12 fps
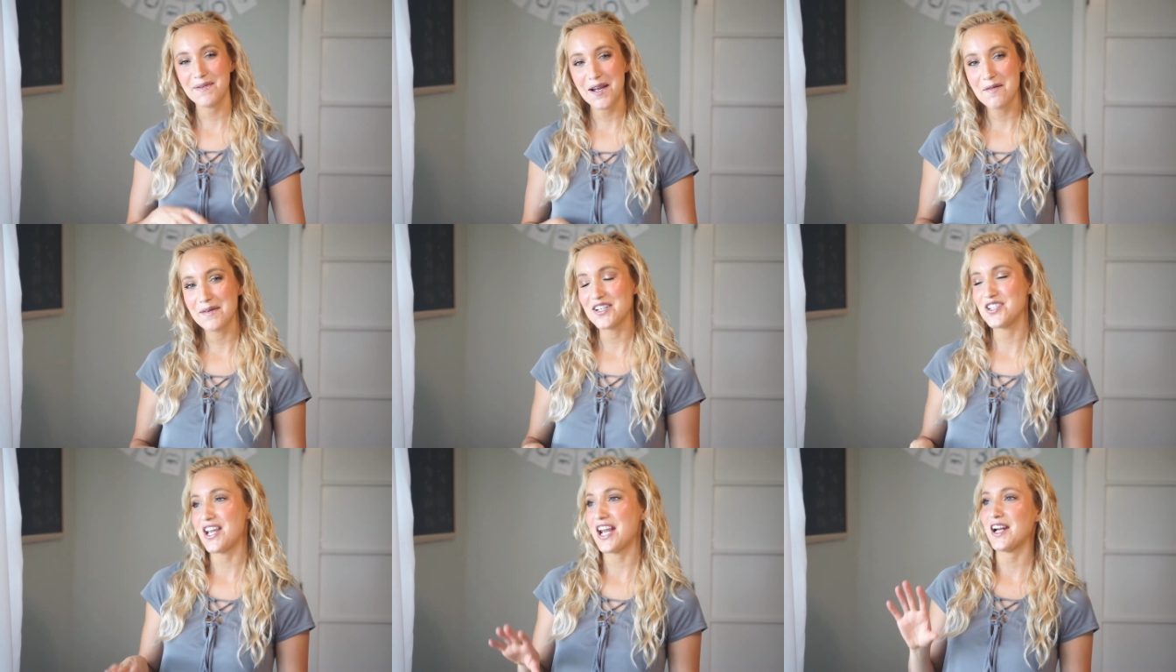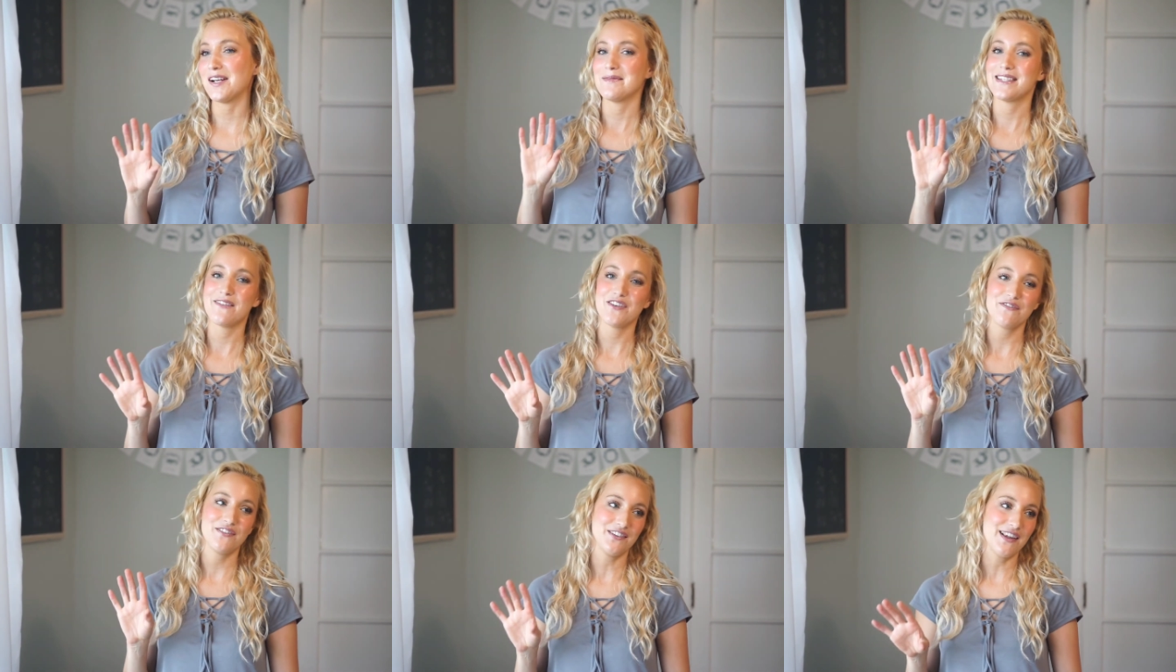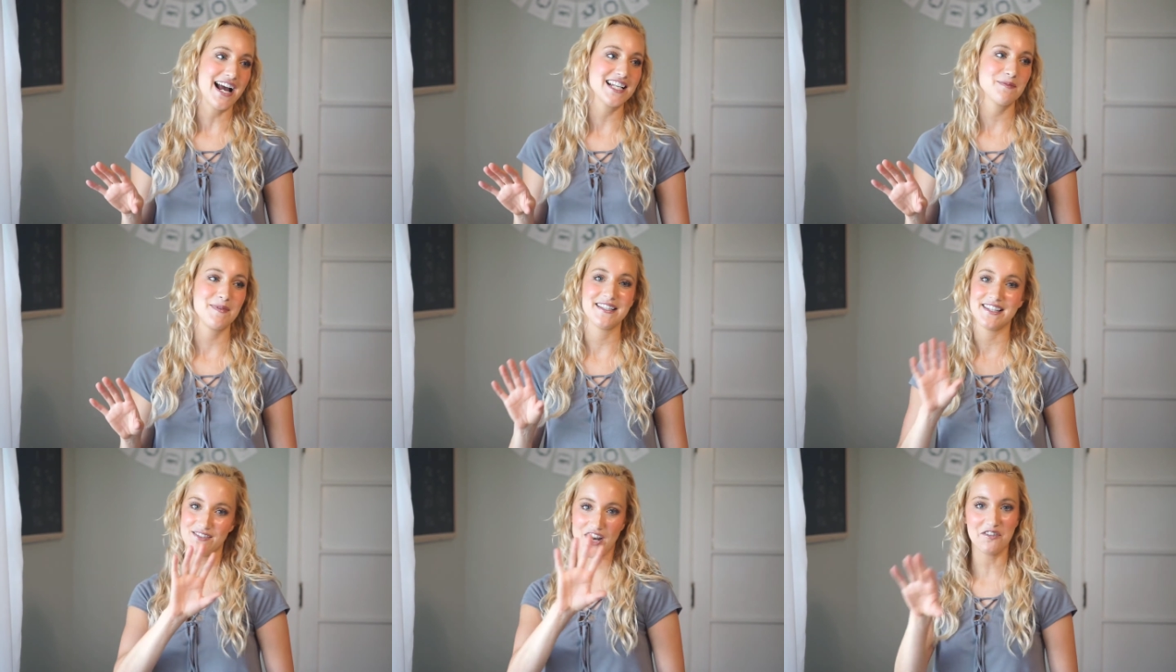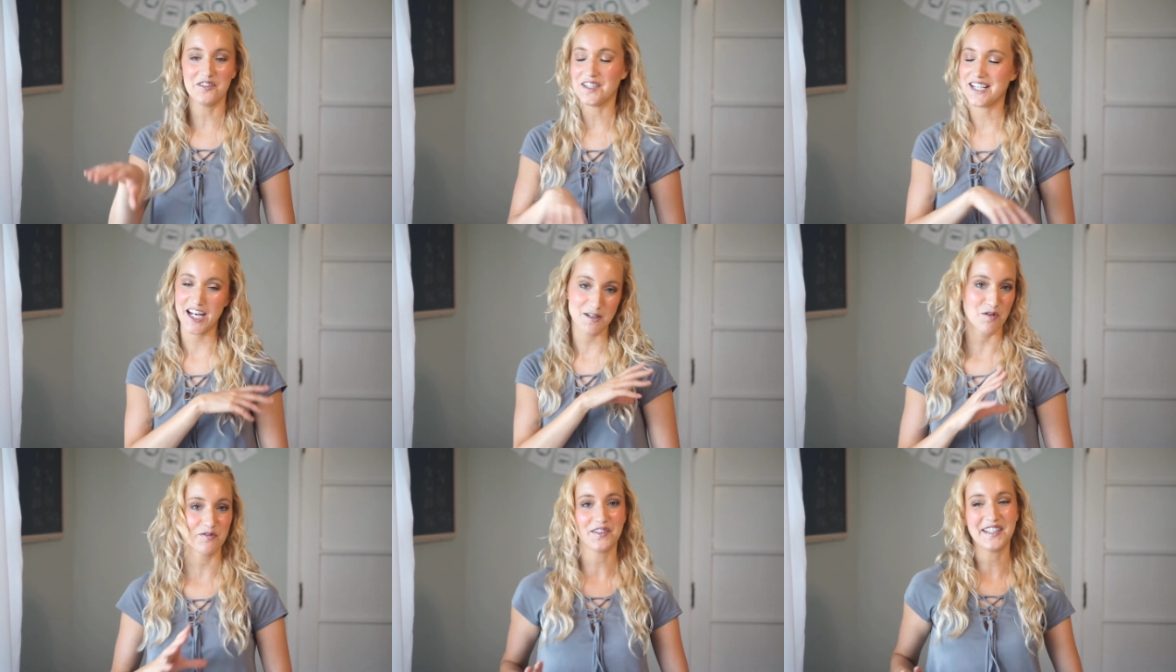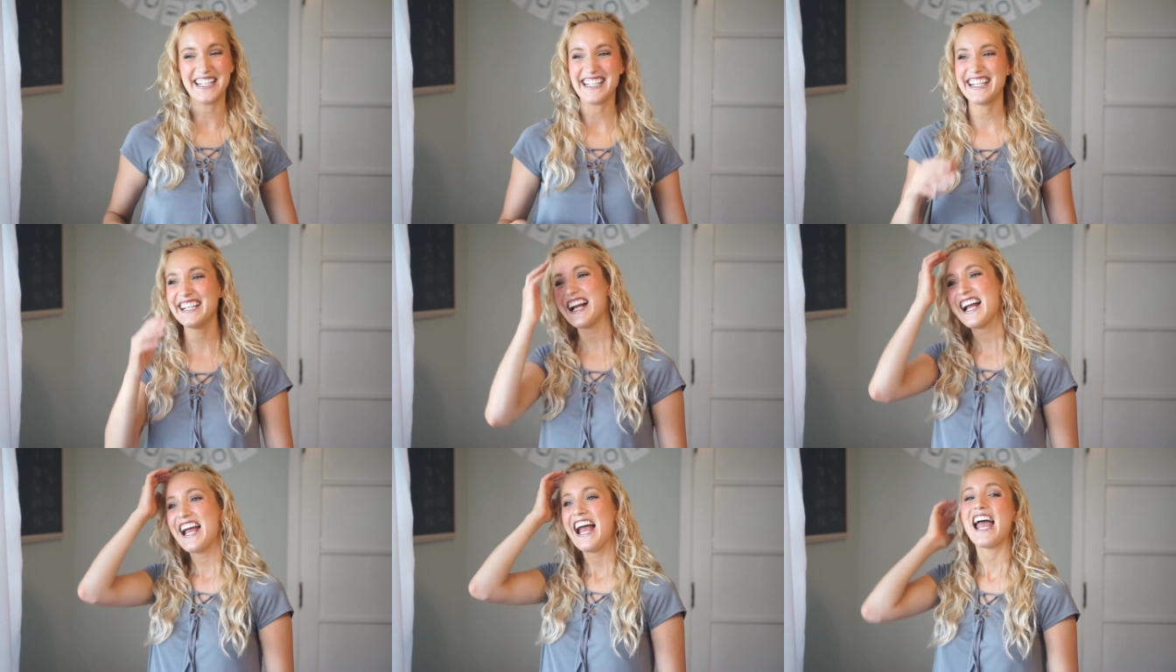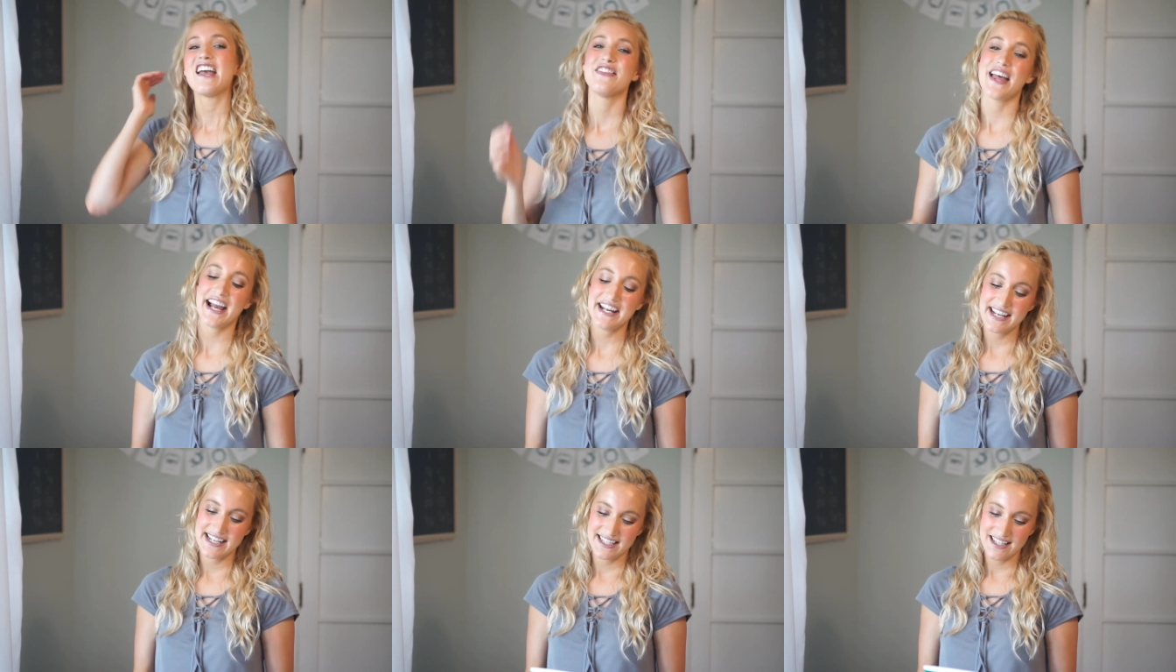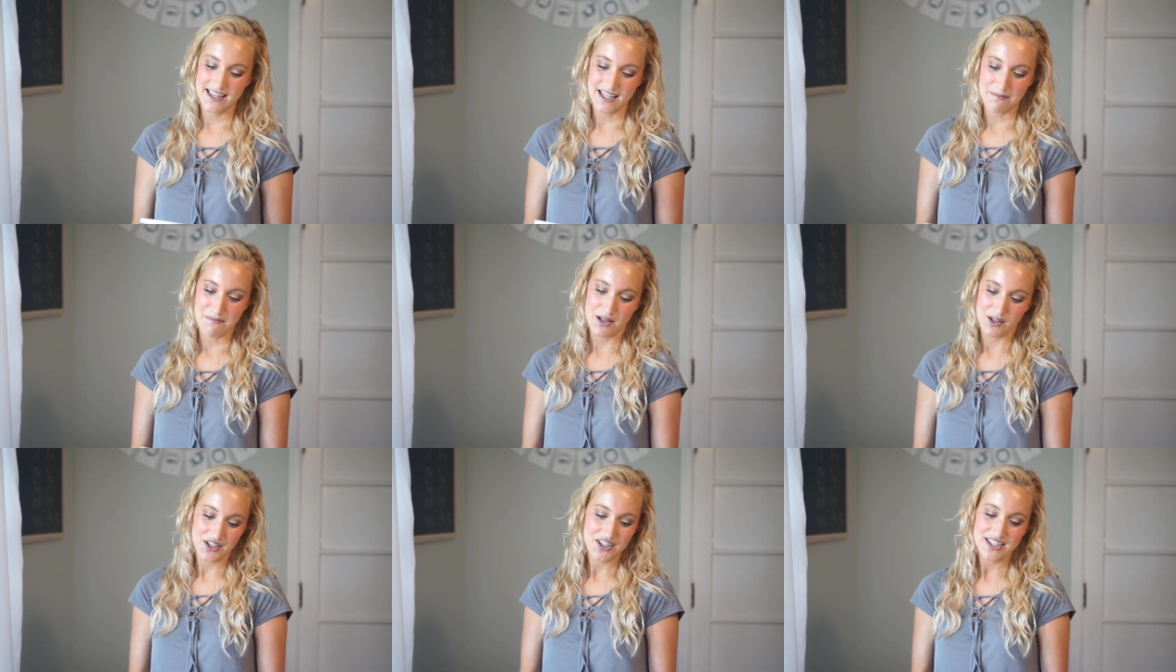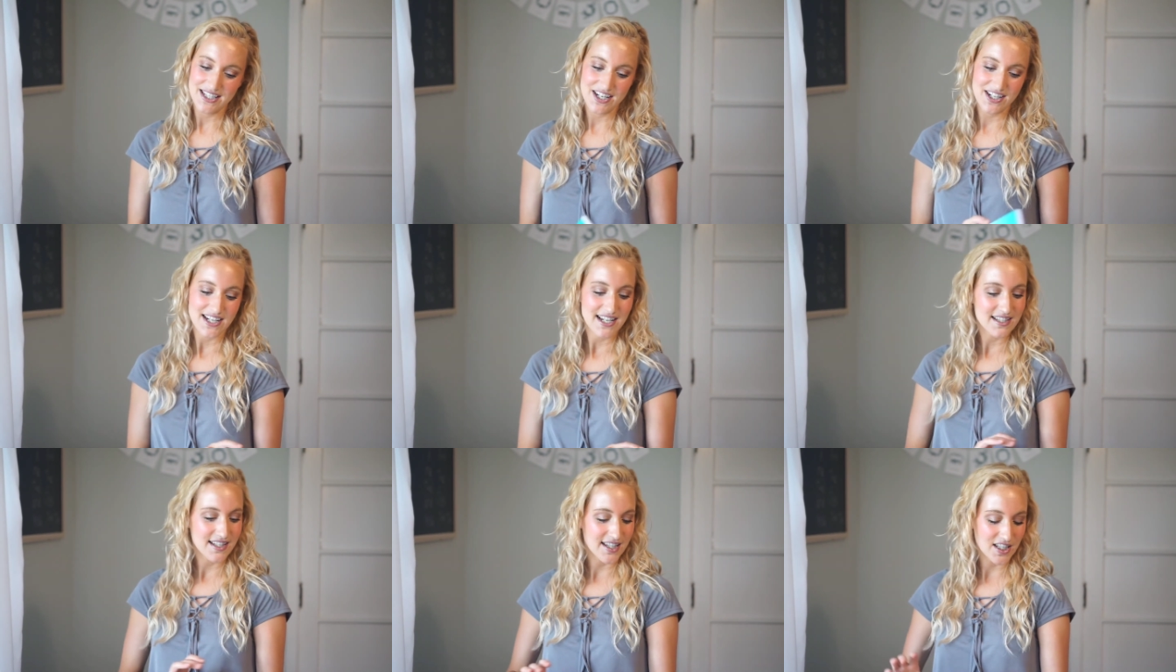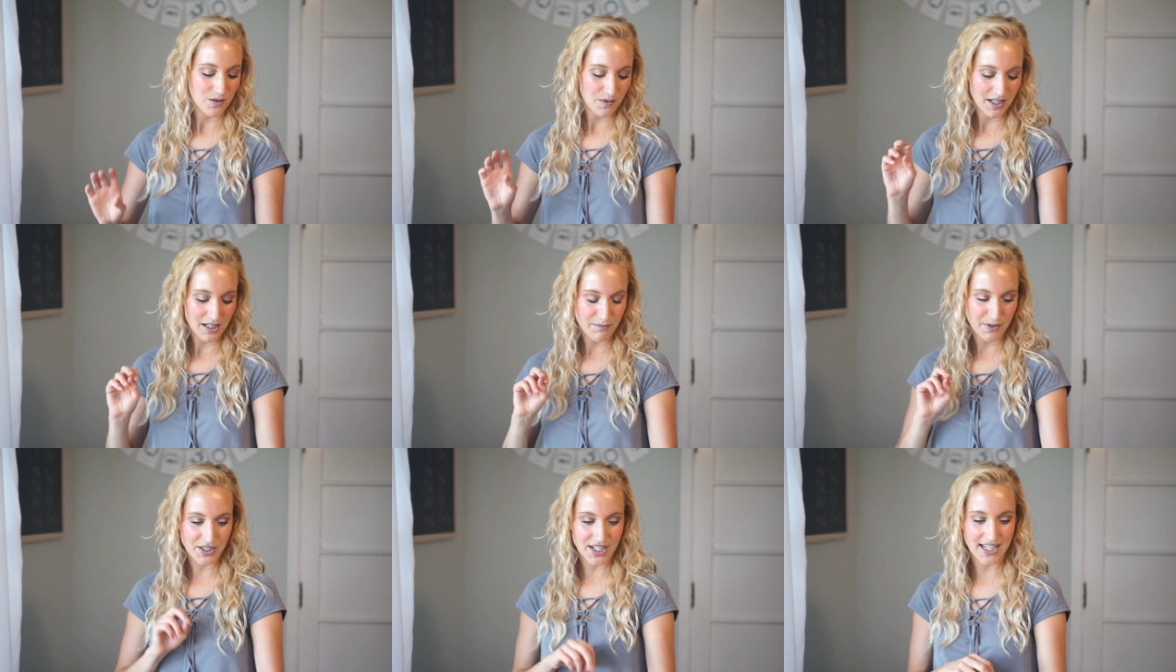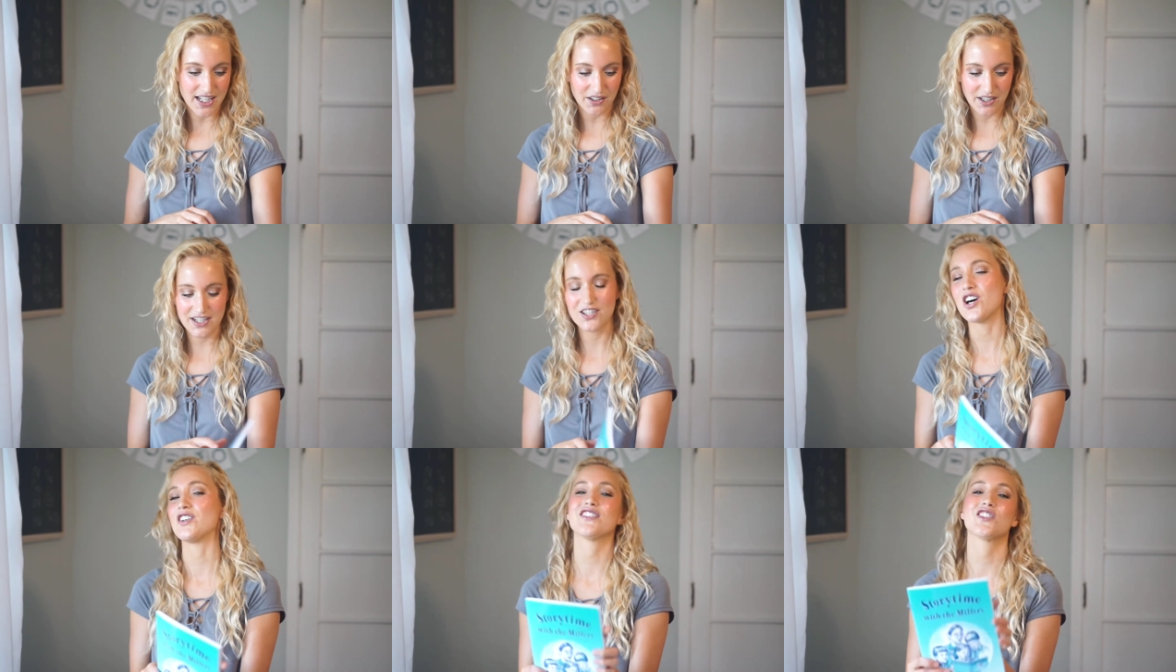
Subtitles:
thing I'm going to share, I'm saving it for last because it's not really animal related, and that is the Miller series. This one in particular is called